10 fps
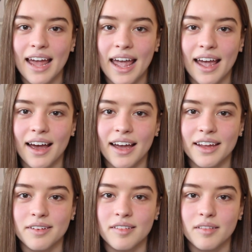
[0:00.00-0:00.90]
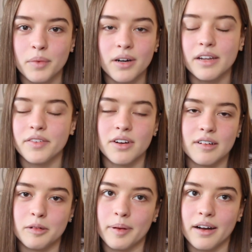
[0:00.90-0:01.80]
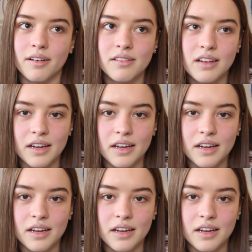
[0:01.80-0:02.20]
and we don't even know about